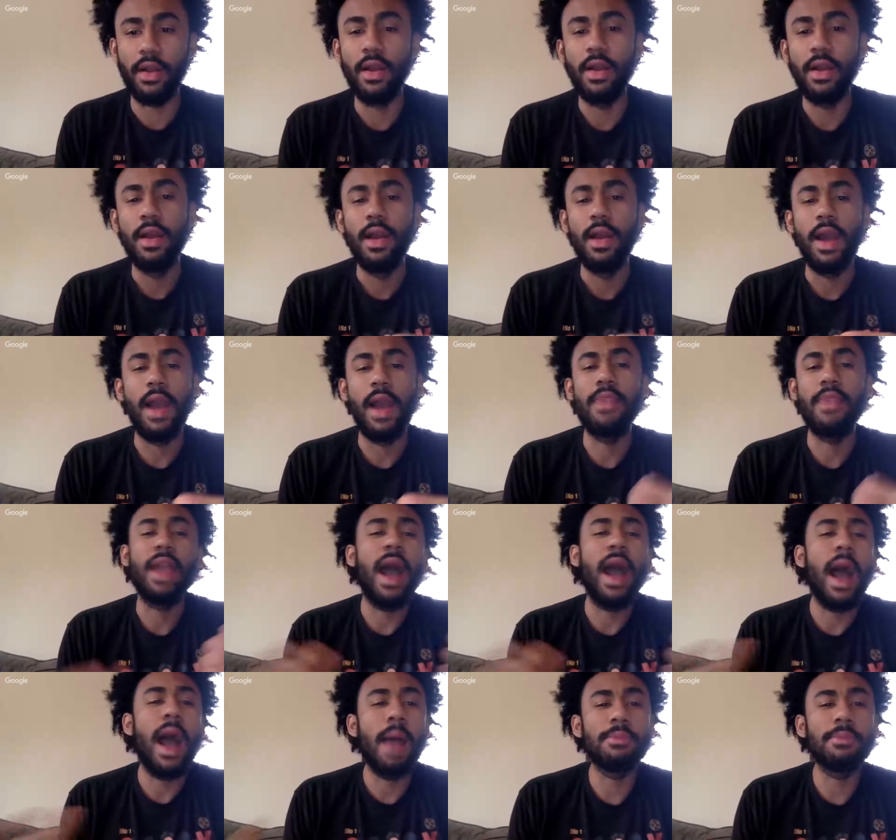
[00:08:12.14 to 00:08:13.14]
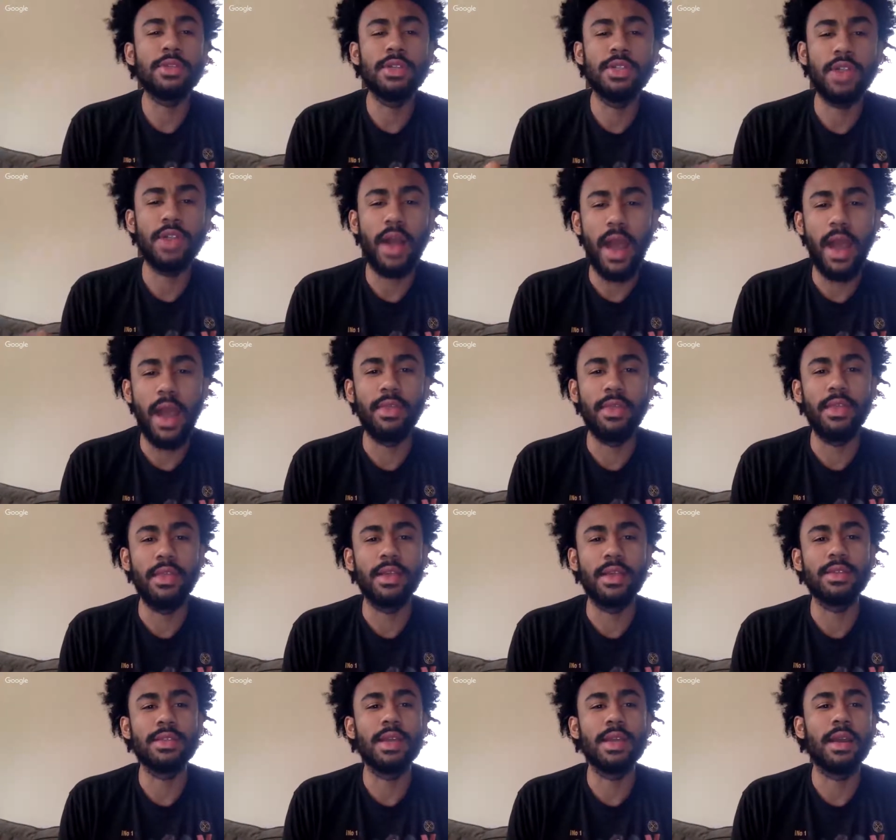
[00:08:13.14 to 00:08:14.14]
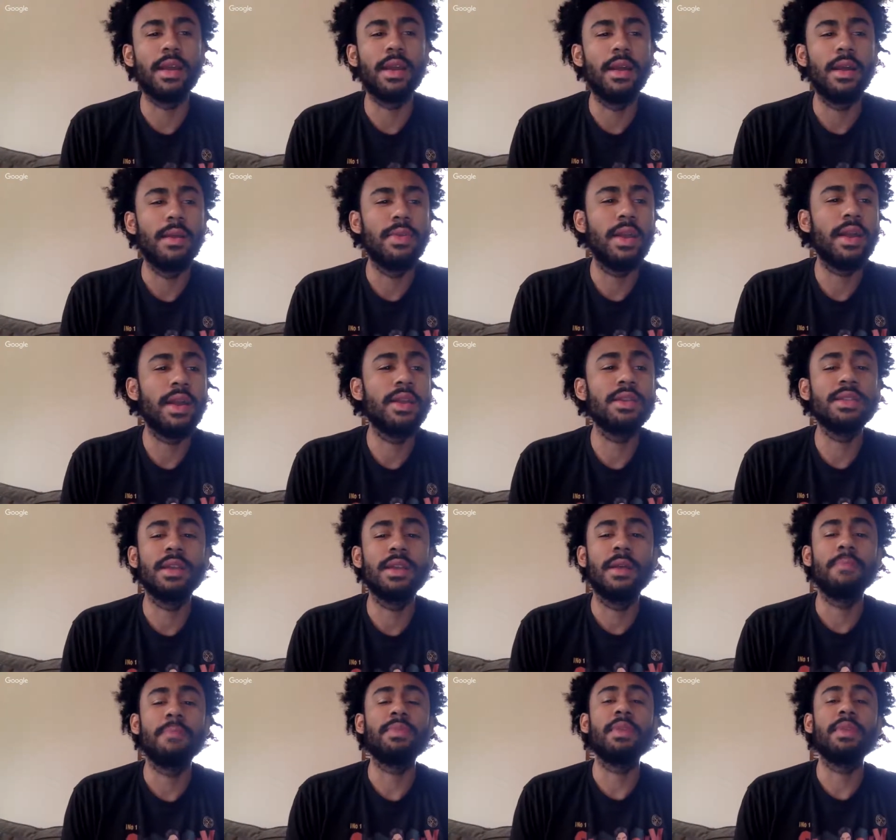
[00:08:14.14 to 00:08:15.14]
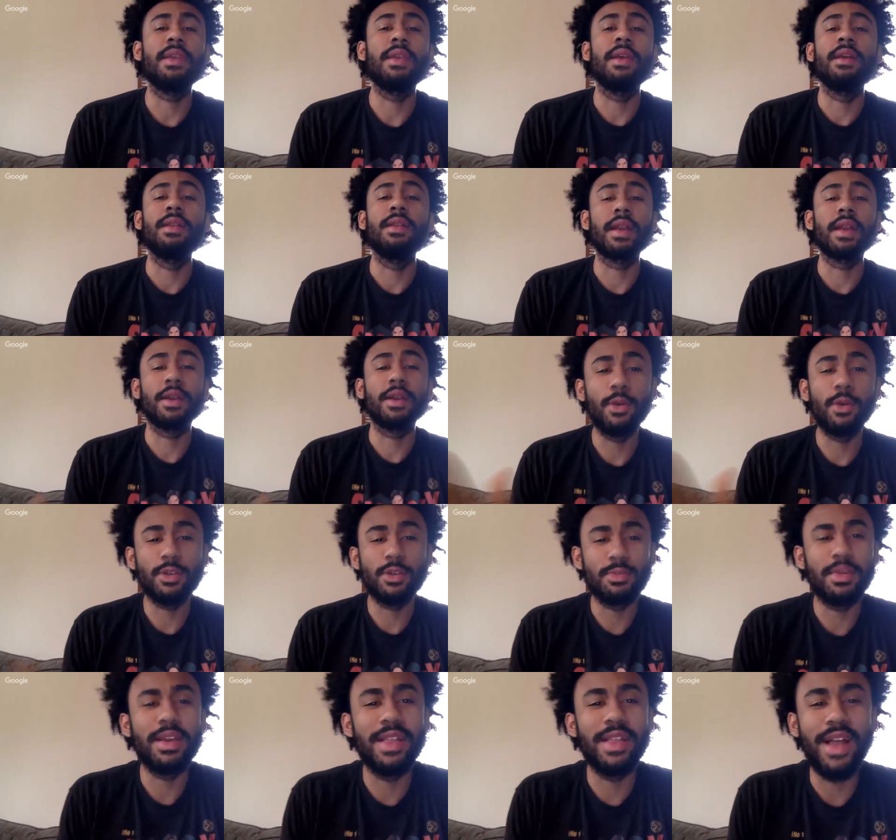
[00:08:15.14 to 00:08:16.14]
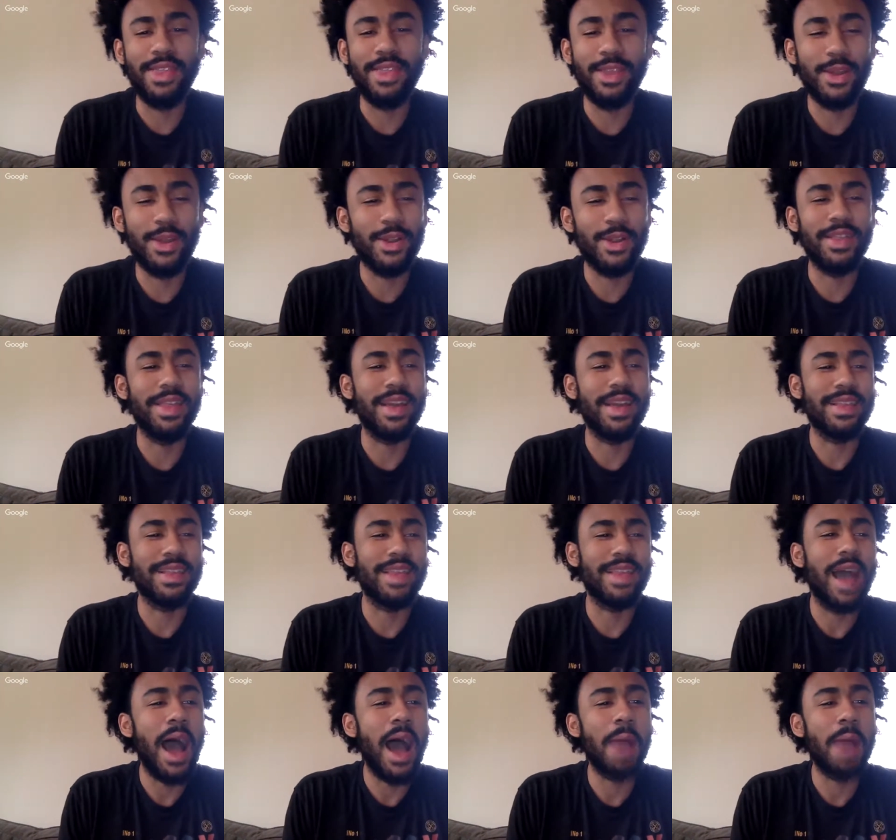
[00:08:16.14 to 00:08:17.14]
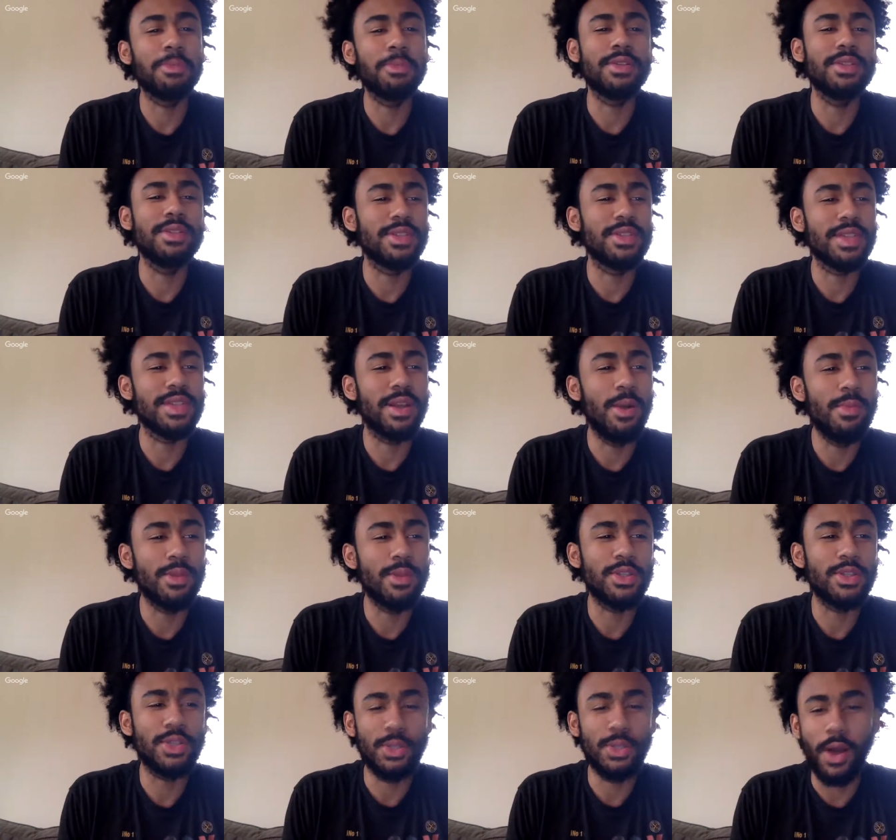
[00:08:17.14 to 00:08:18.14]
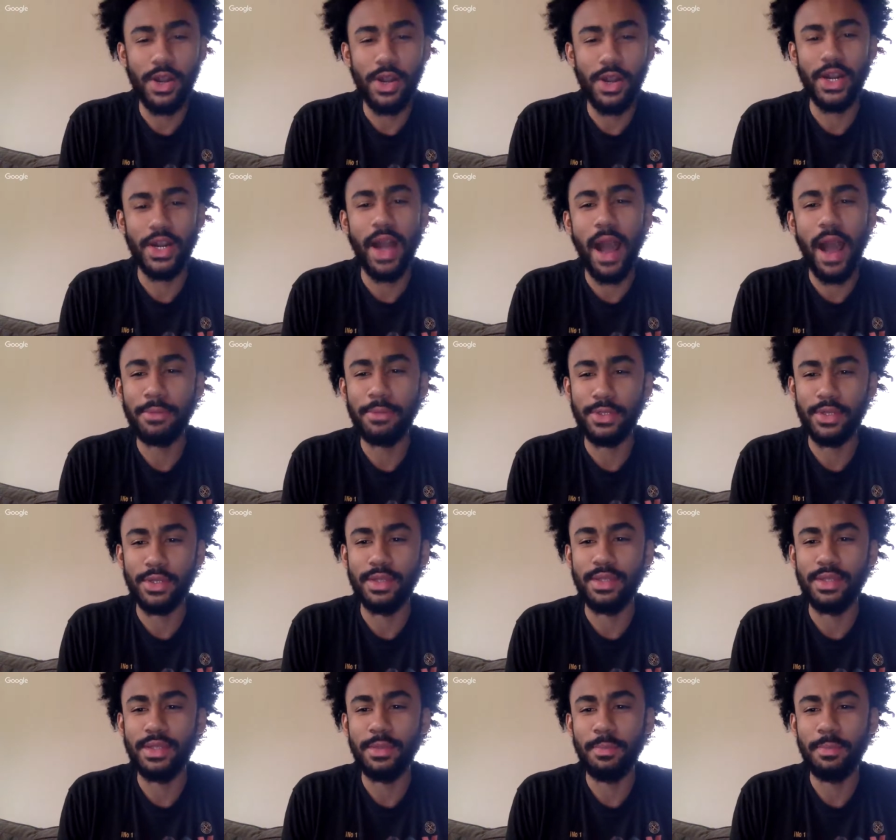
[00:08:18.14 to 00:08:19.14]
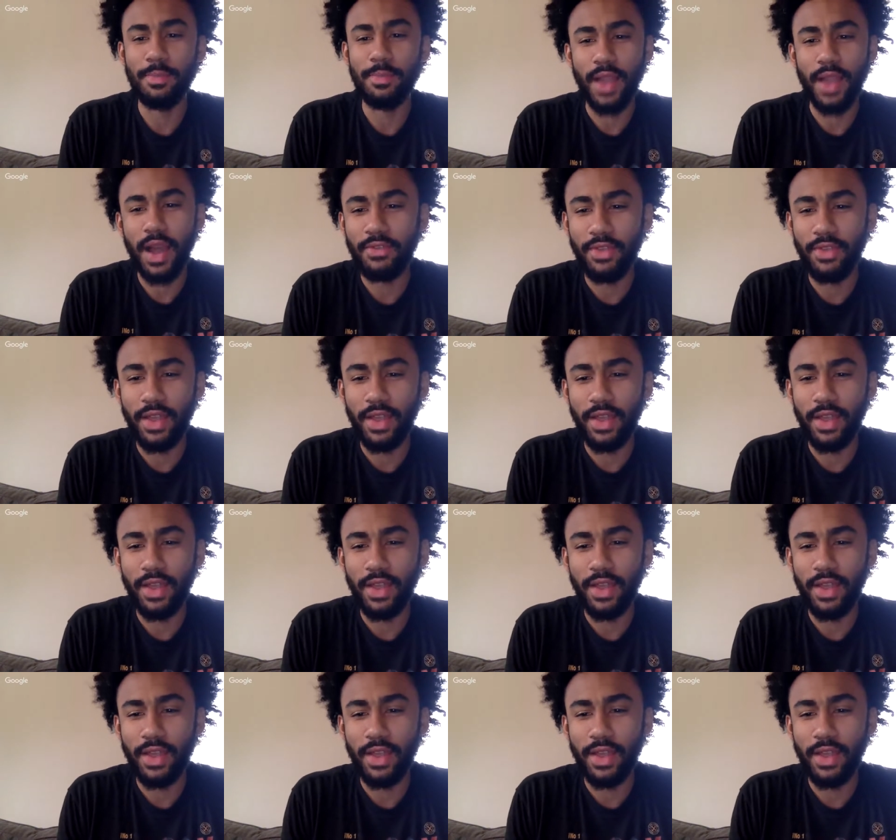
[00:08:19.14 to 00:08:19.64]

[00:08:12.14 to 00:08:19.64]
And the options are endless. Like there's like Coach Beilein, literally like the options, there's like almost 200 options out of like his